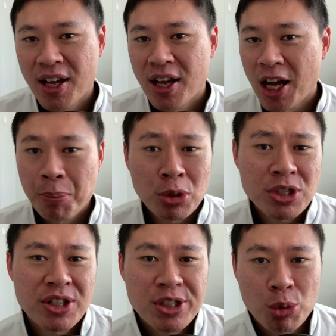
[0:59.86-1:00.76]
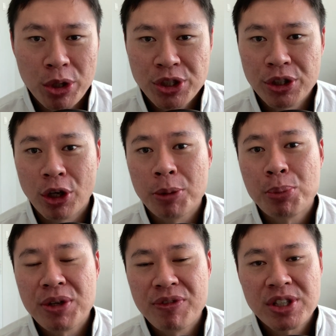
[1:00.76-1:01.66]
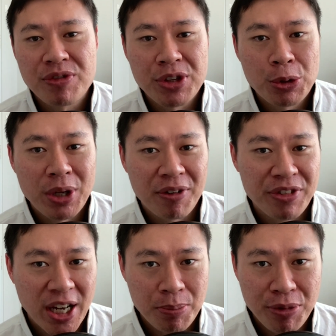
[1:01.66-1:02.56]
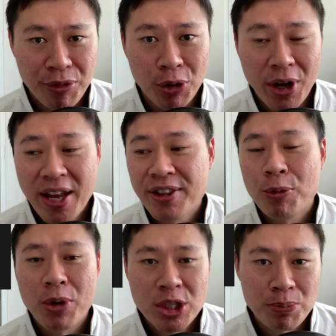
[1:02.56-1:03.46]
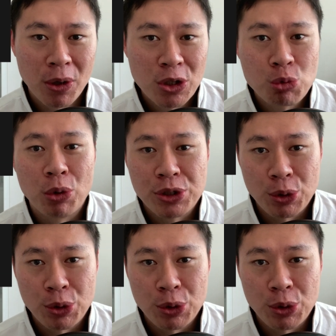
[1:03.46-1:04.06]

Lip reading: I posted this question on a previous video that I've done before and the response was